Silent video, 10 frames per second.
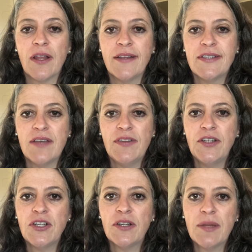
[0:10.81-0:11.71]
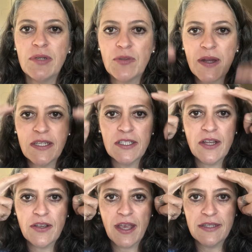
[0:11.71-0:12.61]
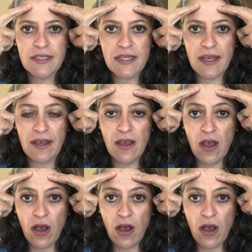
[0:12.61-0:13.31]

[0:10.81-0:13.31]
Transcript: And Safety Energy Lock number 20 is located here